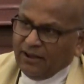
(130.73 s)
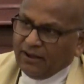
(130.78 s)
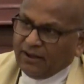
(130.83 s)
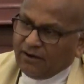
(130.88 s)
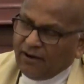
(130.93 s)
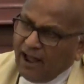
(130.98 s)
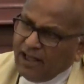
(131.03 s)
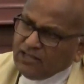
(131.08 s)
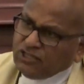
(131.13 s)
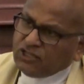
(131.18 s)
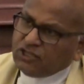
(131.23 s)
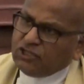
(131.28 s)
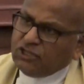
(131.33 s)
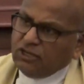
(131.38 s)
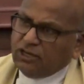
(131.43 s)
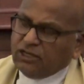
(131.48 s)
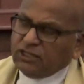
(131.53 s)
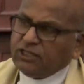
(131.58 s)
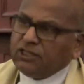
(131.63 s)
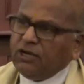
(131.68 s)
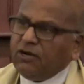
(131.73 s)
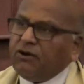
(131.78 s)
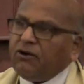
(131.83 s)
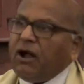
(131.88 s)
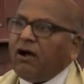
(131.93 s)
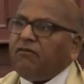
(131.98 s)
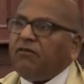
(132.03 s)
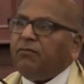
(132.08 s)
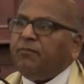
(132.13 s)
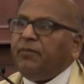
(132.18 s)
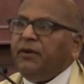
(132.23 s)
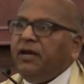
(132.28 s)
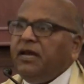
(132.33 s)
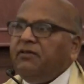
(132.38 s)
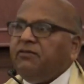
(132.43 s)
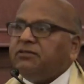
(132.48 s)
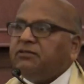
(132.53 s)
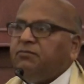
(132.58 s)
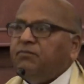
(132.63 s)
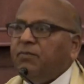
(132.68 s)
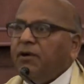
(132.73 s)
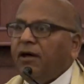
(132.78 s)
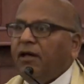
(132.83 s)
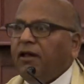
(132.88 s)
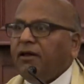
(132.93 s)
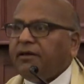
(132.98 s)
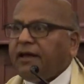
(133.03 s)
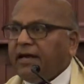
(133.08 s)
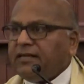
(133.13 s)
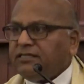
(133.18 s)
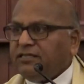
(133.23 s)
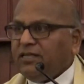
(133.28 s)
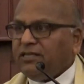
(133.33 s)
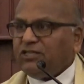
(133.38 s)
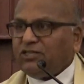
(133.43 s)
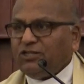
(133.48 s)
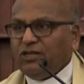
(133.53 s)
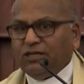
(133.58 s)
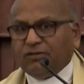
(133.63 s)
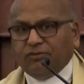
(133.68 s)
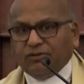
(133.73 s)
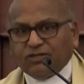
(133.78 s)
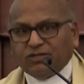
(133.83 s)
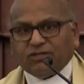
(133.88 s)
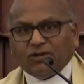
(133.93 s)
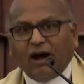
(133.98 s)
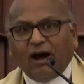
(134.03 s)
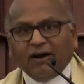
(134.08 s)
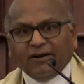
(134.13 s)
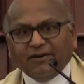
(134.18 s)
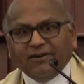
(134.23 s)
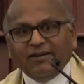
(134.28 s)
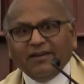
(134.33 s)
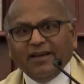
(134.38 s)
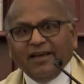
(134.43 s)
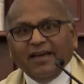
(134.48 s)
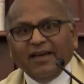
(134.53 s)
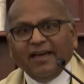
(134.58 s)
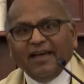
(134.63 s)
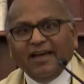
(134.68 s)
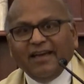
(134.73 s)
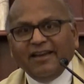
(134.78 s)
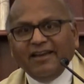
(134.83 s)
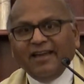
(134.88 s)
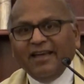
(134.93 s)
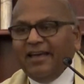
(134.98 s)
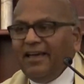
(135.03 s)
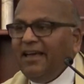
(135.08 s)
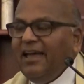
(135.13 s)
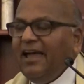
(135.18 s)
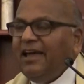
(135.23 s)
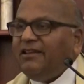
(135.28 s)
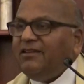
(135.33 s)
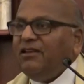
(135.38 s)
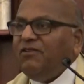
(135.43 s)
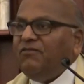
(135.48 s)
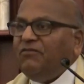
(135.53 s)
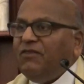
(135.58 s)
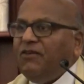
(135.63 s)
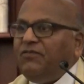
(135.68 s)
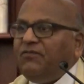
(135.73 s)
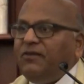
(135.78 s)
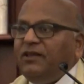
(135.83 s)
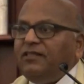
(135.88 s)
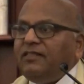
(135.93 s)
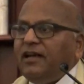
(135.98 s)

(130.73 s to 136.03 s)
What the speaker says: Christ Church in Rawalpindi was built, as this church was started in 1850.